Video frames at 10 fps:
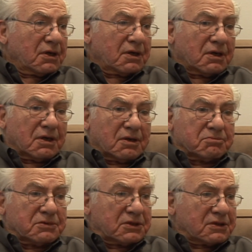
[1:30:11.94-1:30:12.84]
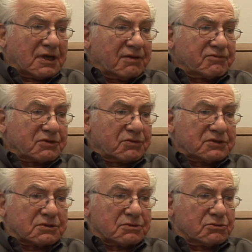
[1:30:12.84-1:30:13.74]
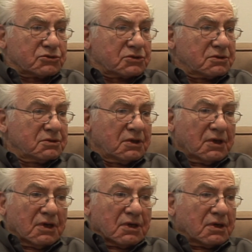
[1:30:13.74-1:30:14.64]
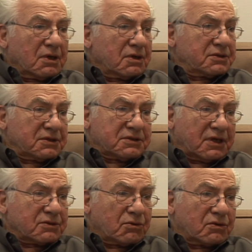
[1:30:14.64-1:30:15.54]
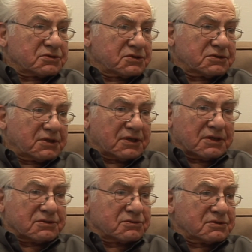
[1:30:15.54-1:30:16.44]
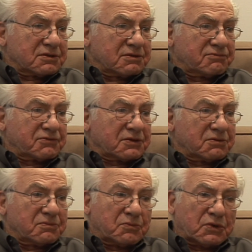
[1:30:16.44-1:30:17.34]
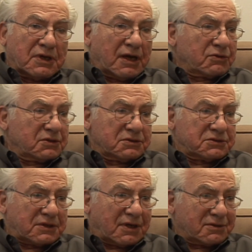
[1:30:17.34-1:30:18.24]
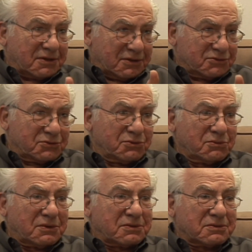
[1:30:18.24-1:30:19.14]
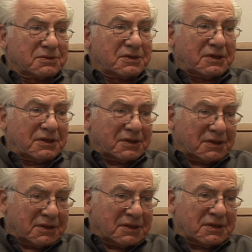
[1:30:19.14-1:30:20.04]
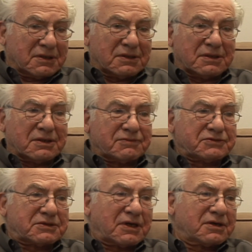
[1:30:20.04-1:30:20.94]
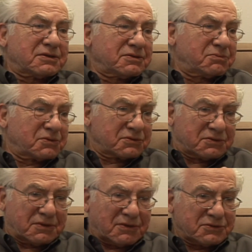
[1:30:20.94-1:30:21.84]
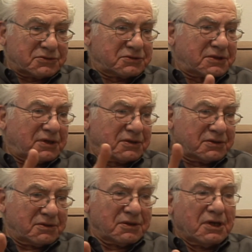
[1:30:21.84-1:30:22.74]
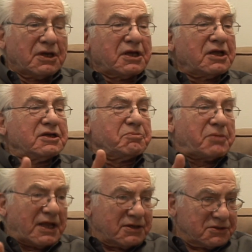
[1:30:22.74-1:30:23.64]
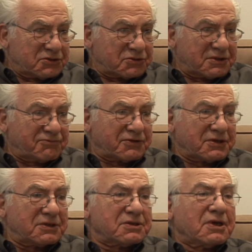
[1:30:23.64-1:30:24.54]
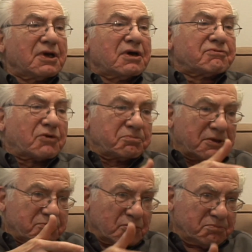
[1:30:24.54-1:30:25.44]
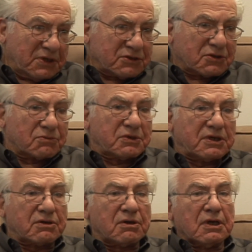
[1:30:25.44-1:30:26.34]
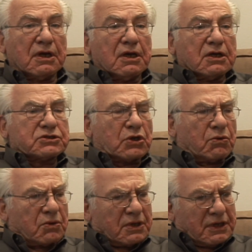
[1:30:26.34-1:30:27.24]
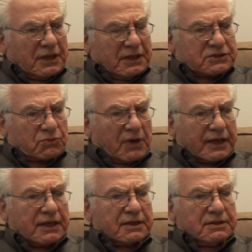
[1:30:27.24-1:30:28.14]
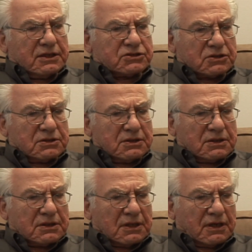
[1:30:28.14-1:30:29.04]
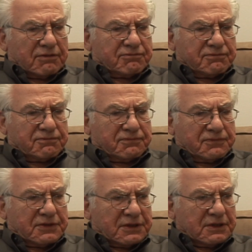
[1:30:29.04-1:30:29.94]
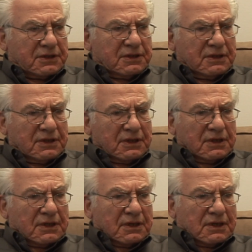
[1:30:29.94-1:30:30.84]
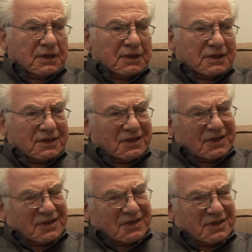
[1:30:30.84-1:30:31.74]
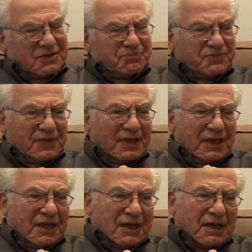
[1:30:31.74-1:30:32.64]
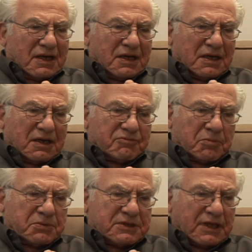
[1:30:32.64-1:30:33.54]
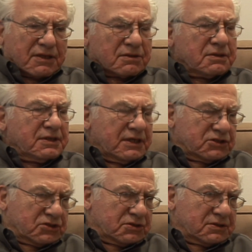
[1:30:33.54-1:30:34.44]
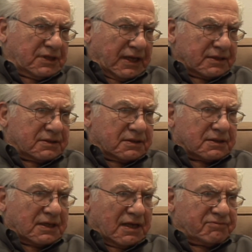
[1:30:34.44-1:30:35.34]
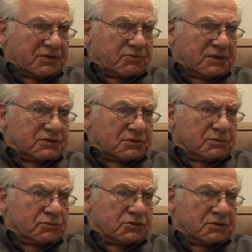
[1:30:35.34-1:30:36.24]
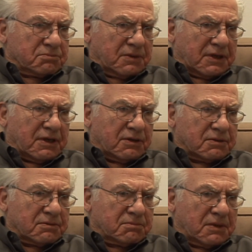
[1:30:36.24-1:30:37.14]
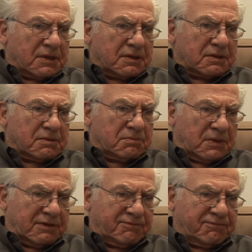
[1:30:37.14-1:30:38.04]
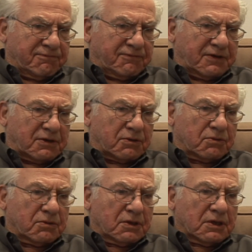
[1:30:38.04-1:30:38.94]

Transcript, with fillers: um, in conflict resolution. Uh, they take courses, they get their certificate, and we're now going to start, as you uh, have started, we're also starting an independent certificate ah. for people in mid-career. So it's a recognition of the uh, of a particular niche that the conflict resolution may may may fill,